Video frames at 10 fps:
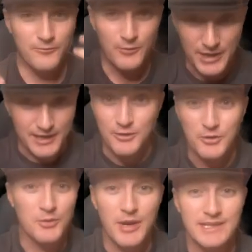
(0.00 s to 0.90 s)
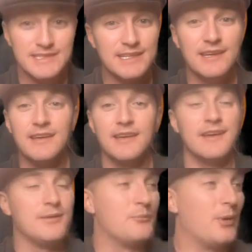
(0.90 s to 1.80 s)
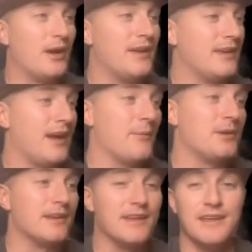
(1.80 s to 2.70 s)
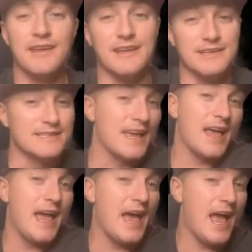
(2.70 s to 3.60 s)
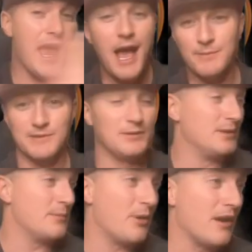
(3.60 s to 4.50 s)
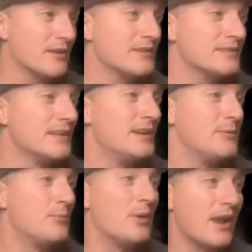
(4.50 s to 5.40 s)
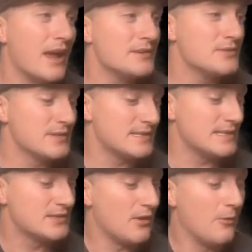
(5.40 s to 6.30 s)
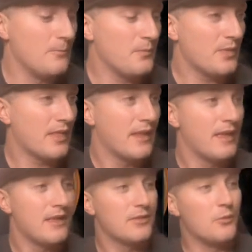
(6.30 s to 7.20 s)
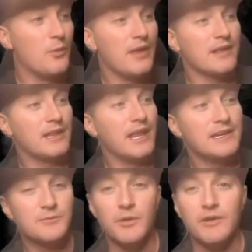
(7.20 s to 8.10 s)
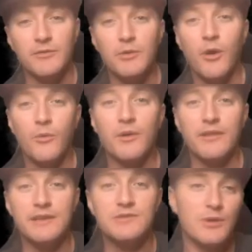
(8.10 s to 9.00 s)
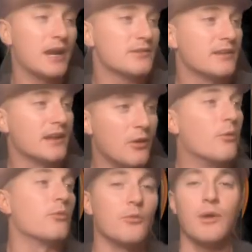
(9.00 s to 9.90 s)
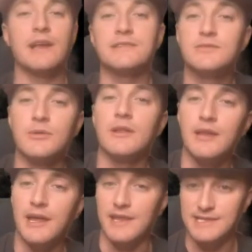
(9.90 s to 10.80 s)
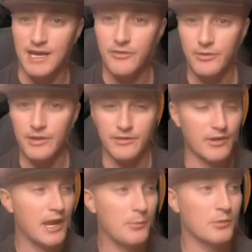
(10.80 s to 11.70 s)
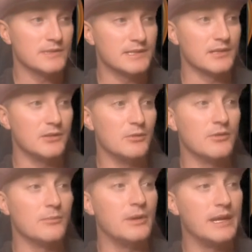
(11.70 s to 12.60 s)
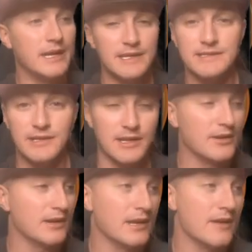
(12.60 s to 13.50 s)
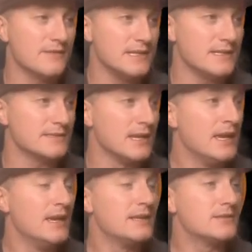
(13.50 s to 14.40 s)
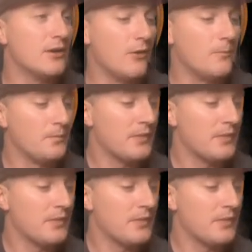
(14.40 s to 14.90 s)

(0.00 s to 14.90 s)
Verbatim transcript: Freaking crazy, but I mean, it is absolutely bonkers. But as you can see, so the way the clays work, if you own one of these, you actually like own the rights to the clay. That's how they're they're able to include them into their NFTs. So